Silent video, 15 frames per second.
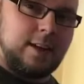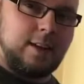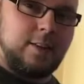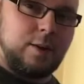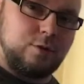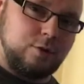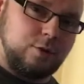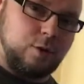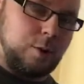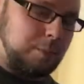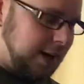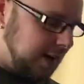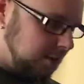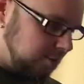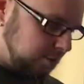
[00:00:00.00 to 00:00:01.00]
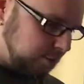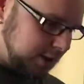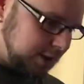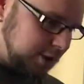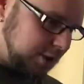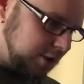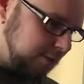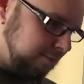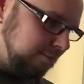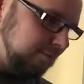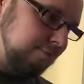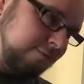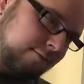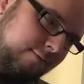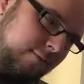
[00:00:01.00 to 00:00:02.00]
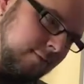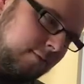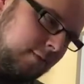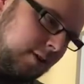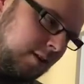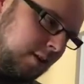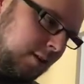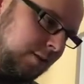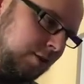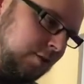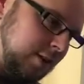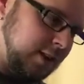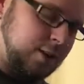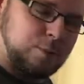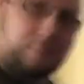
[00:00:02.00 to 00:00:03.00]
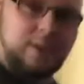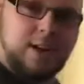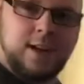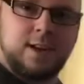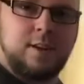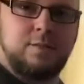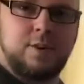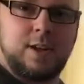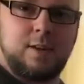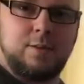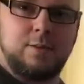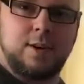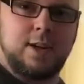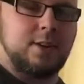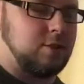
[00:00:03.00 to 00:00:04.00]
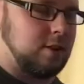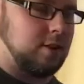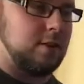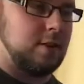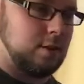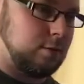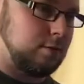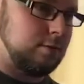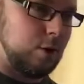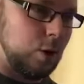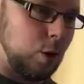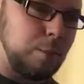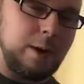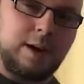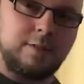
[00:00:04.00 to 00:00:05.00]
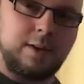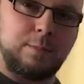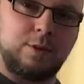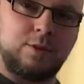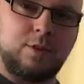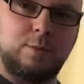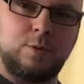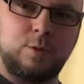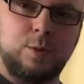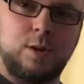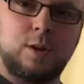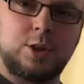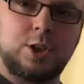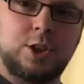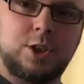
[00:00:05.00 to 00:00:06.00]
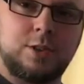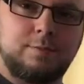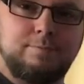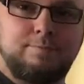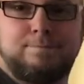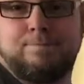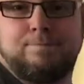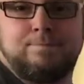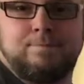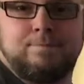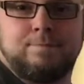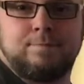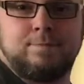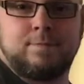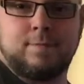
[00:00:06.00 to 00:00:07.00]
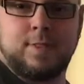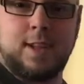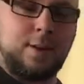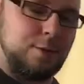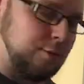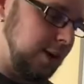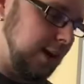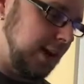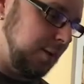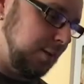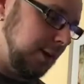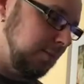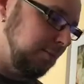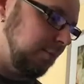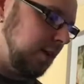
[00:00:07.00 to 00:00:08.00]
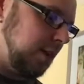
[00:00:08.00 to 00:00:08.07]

telly there is a Chromecast, which obviously comes in handy for E3, seeing how all my family seems to watch E3 anyway.